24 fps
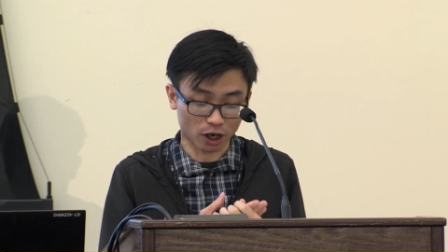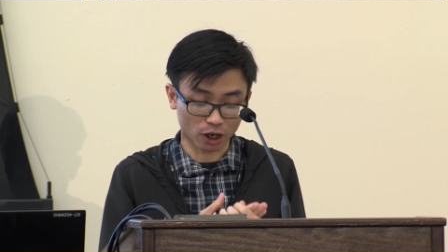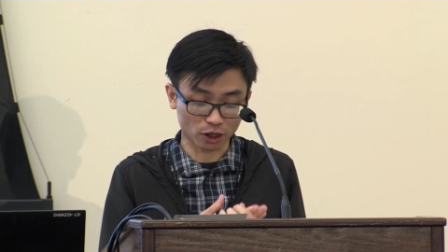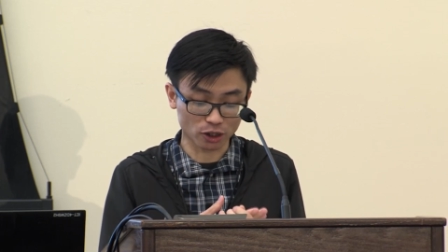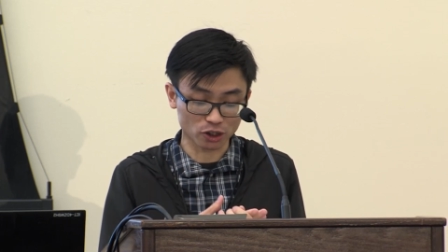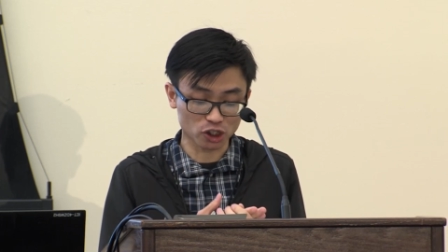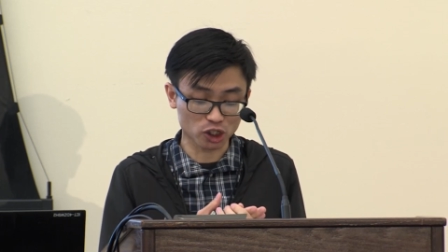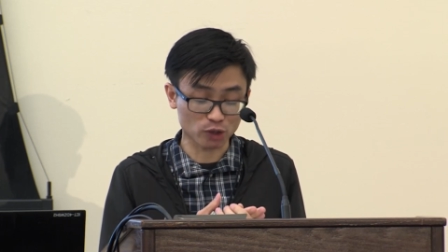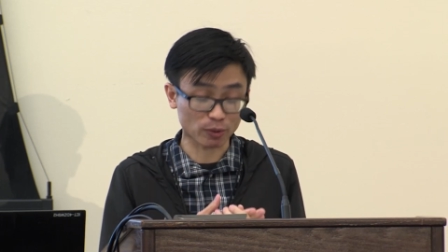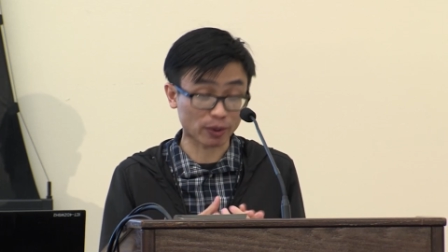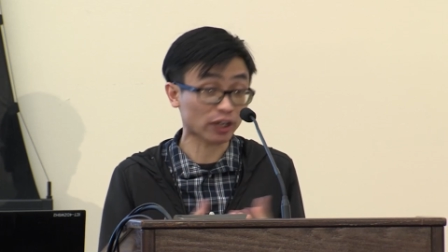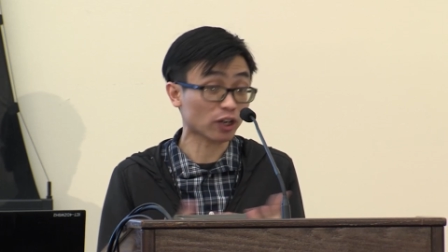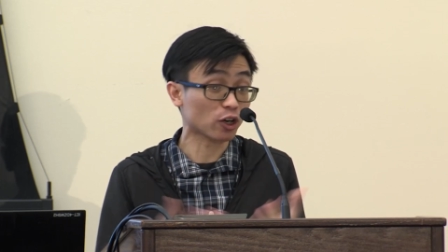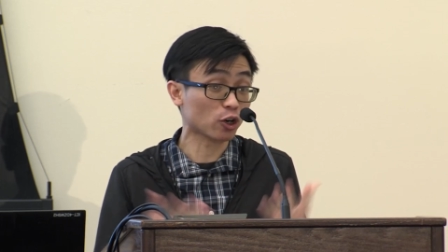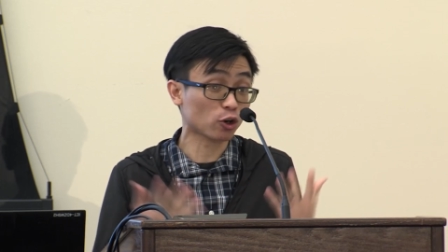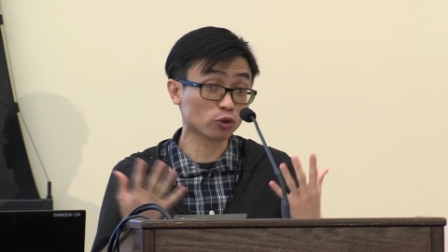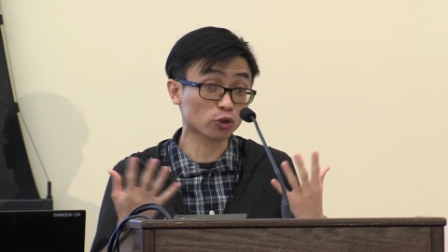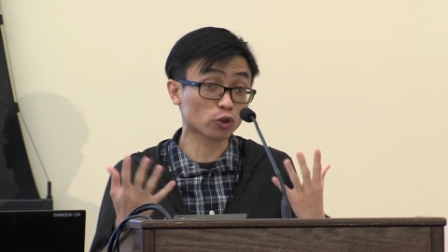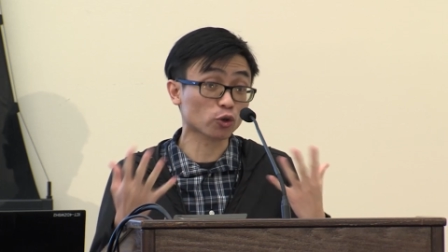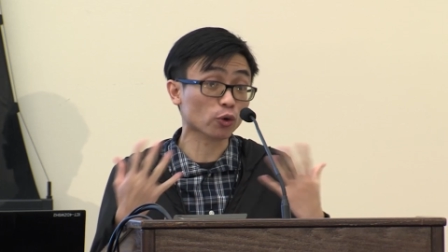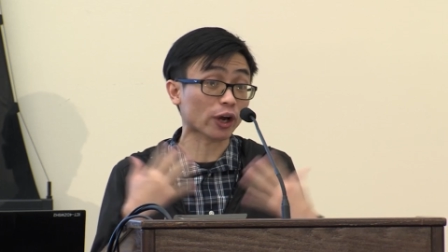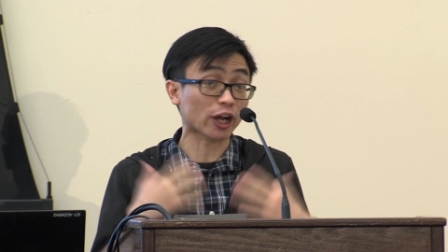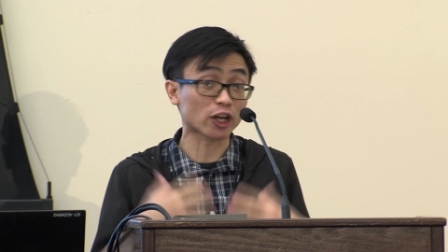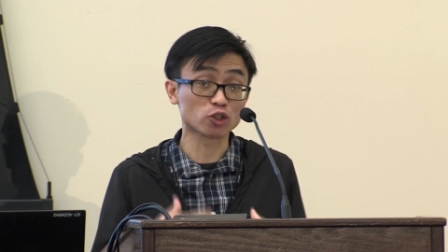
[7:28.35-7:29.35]
onto my own
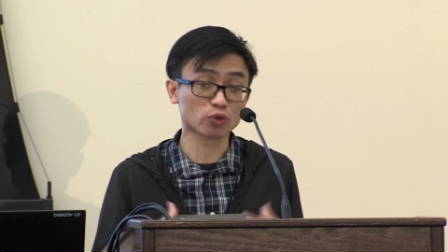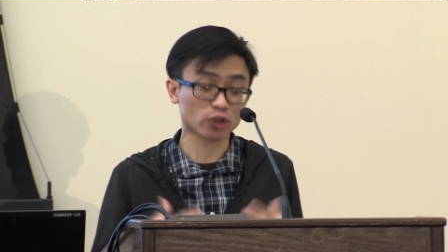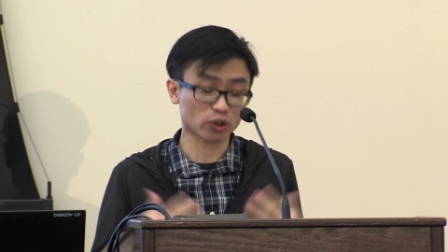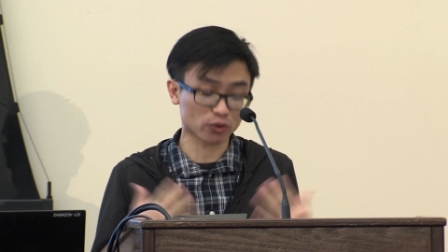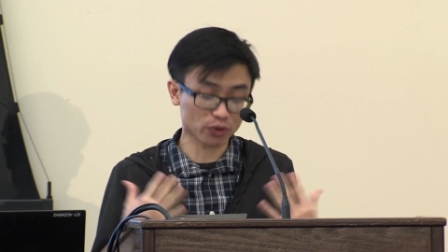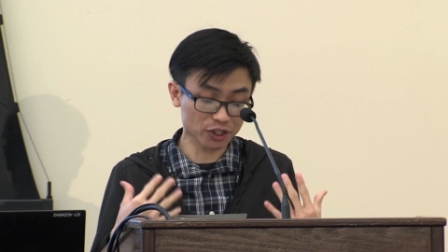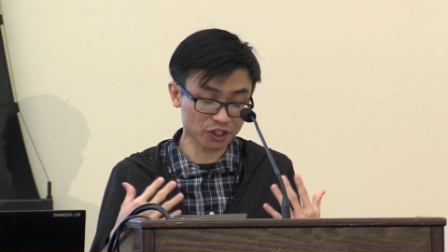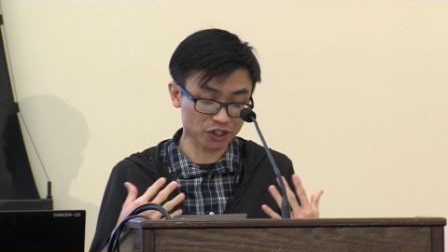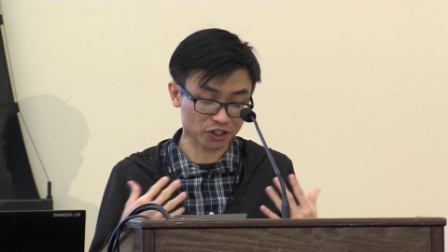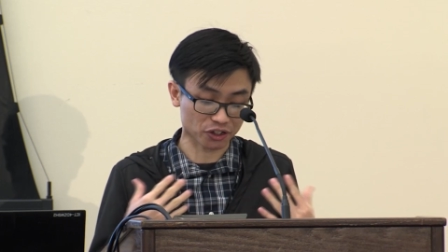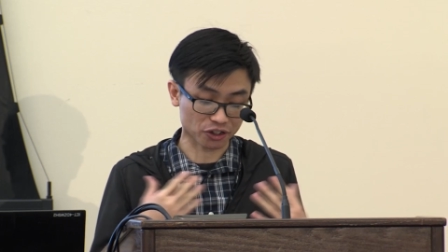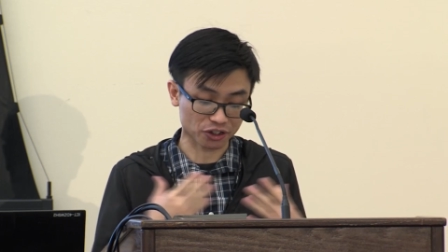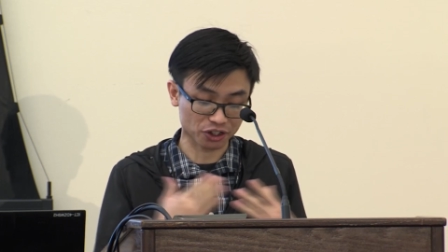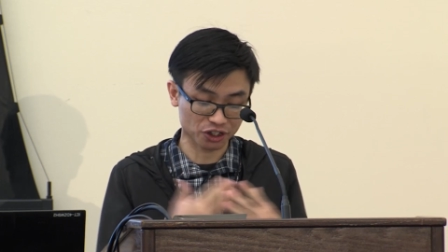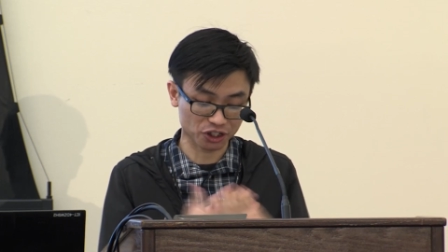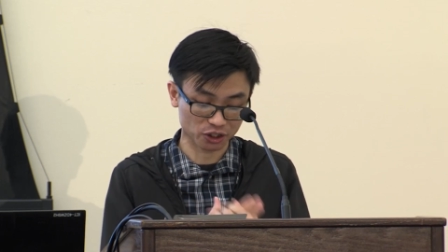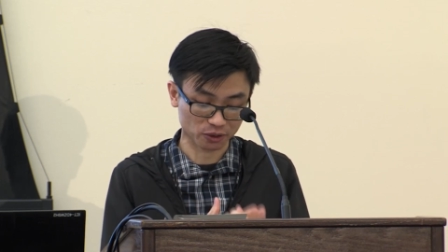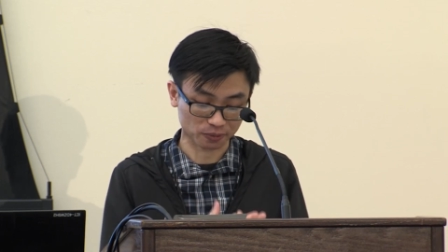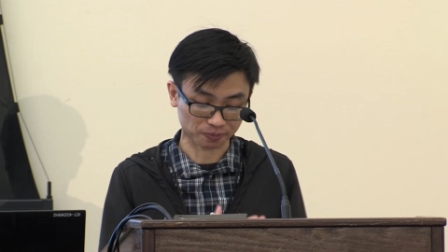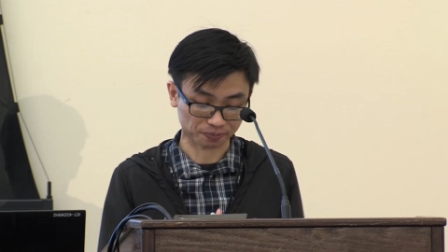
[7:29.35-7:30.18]
graduate research.